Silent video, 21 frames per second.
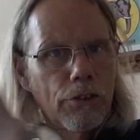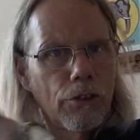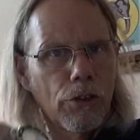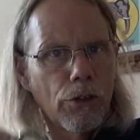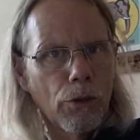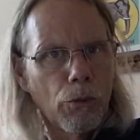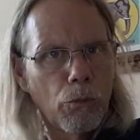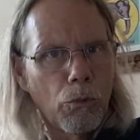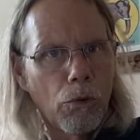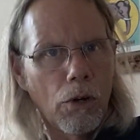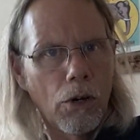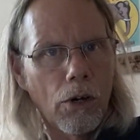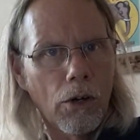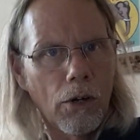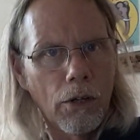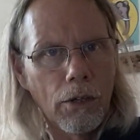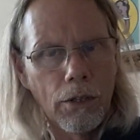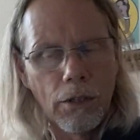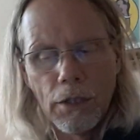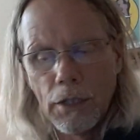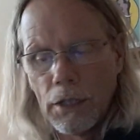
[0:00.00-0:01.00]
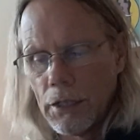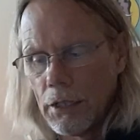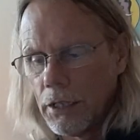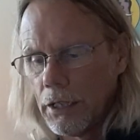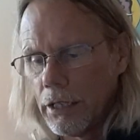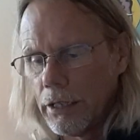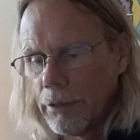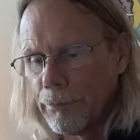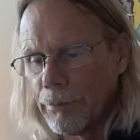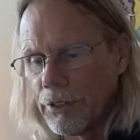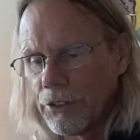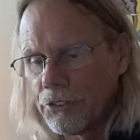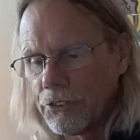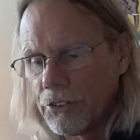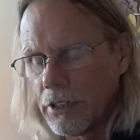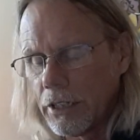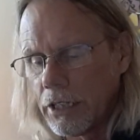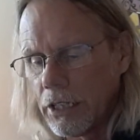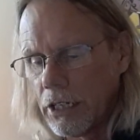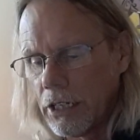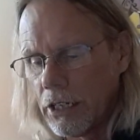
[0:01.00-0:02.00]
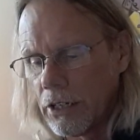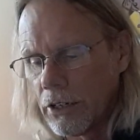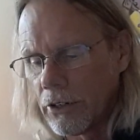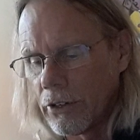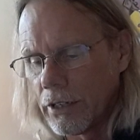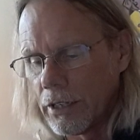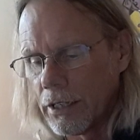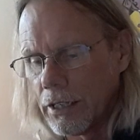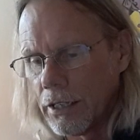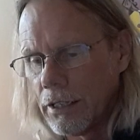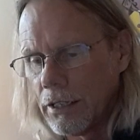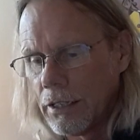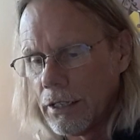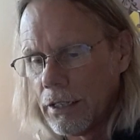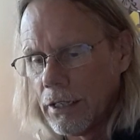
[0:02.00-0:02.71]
to the wall in my study area,